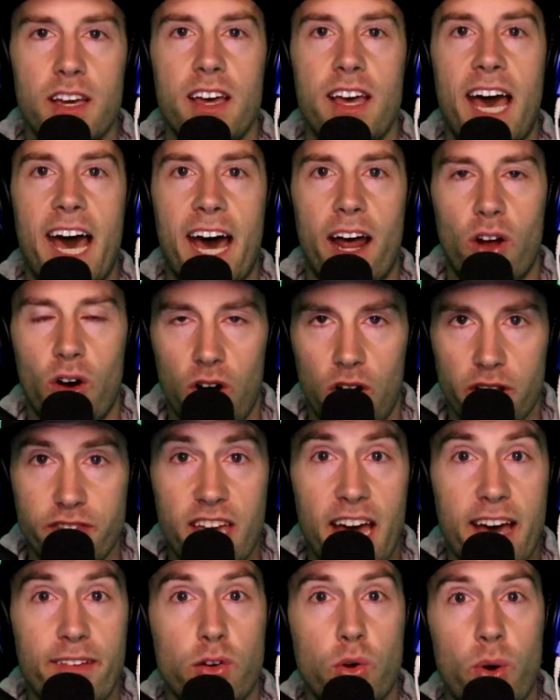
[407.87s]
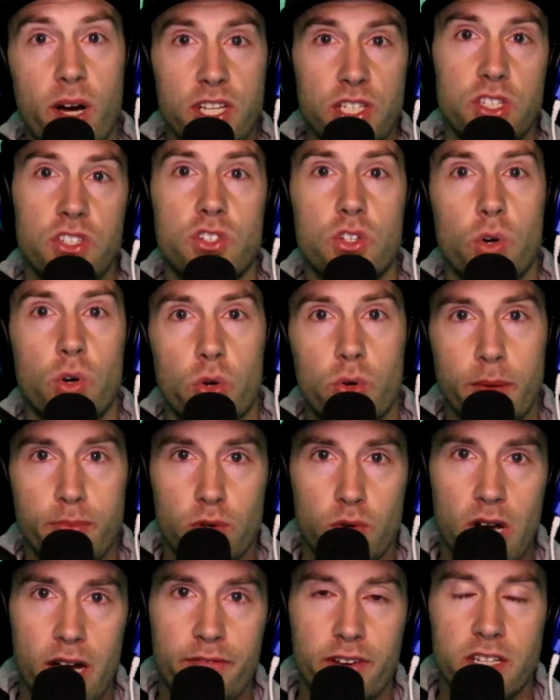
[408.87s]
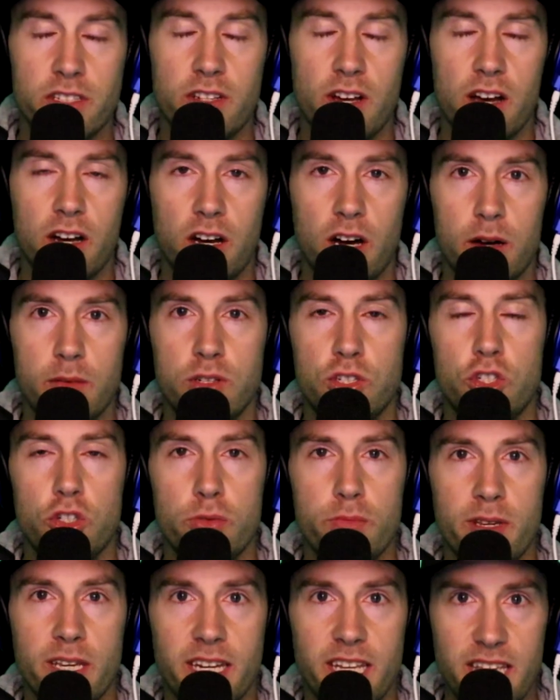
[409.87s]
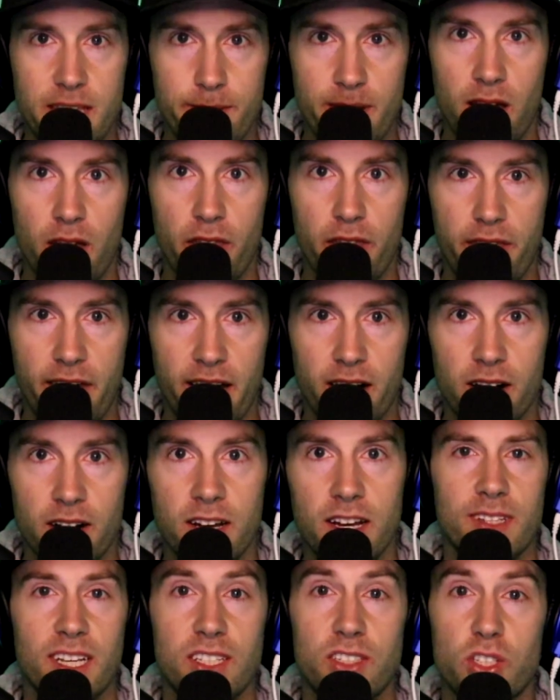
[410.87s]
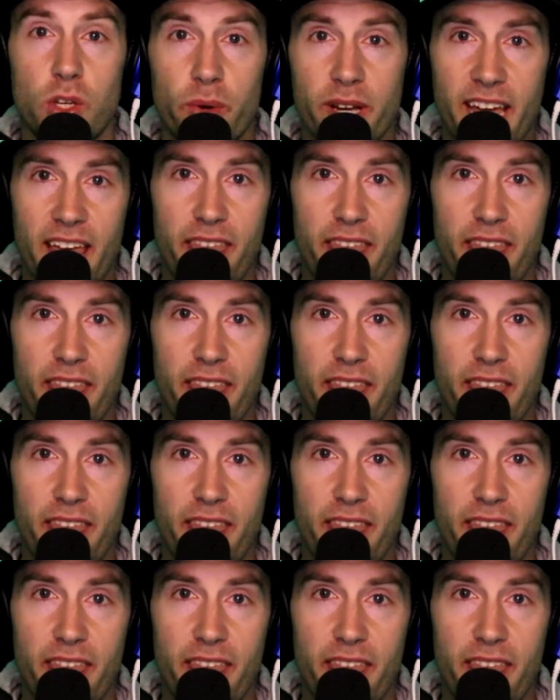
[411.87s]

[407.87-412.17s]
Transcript: at all. If you have questions, go to cryptographics.com and shoot me an email there. So again,